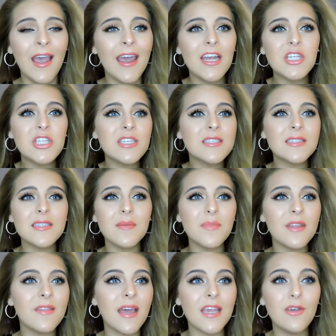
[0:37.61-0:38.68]
and it's just
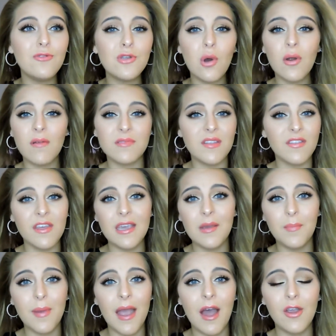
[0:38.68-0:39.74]
something that you don't have to think
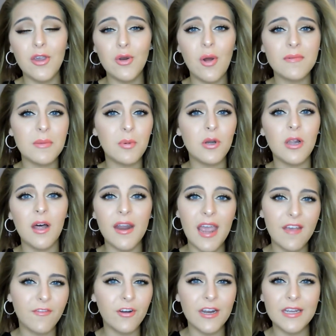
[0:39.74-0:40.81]
about. You don't have to put a lot of
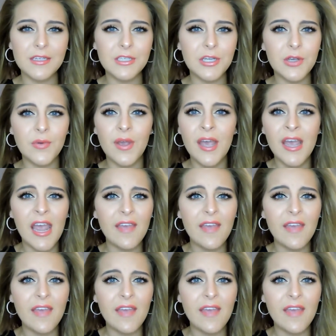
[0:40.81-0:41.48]
effort into.